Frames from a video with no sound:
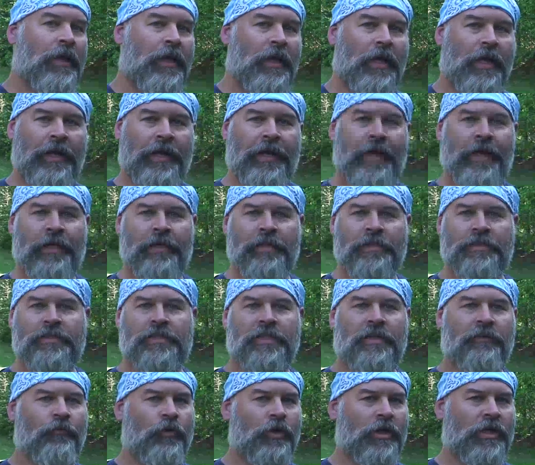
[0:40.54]
and see
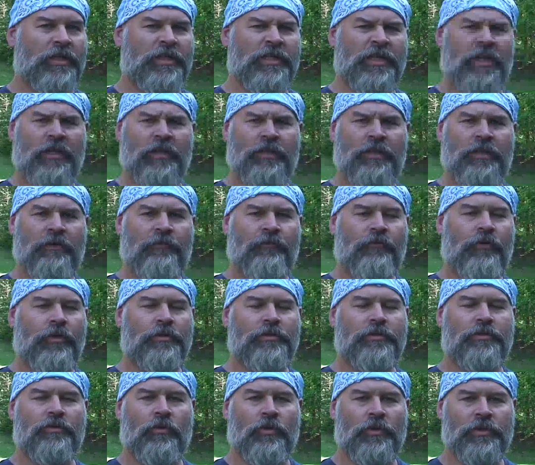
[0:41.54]
if we can tell a
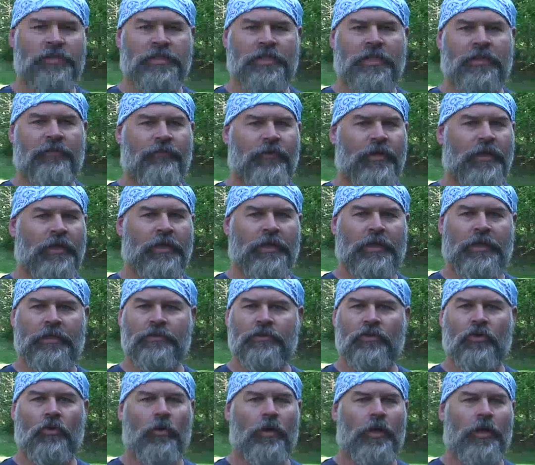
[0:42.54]
difference or see if anything's
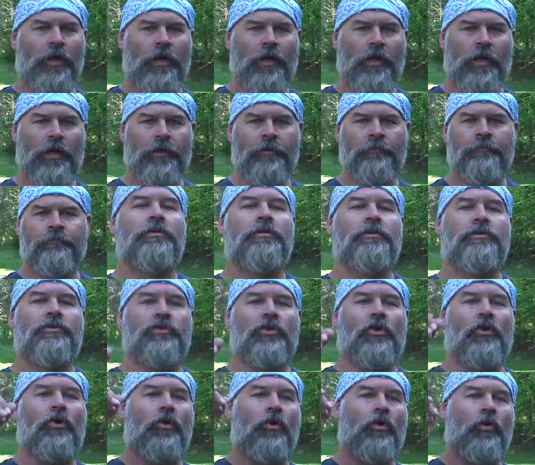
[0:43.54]
going on.
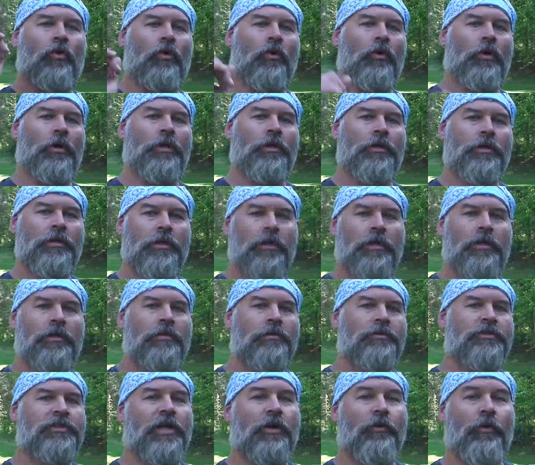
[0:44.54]
So
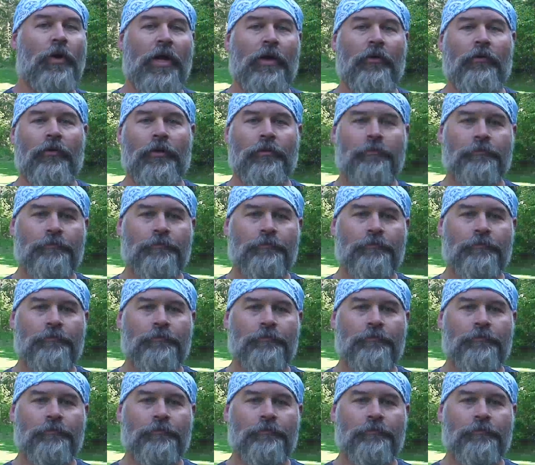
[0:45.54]
stick around.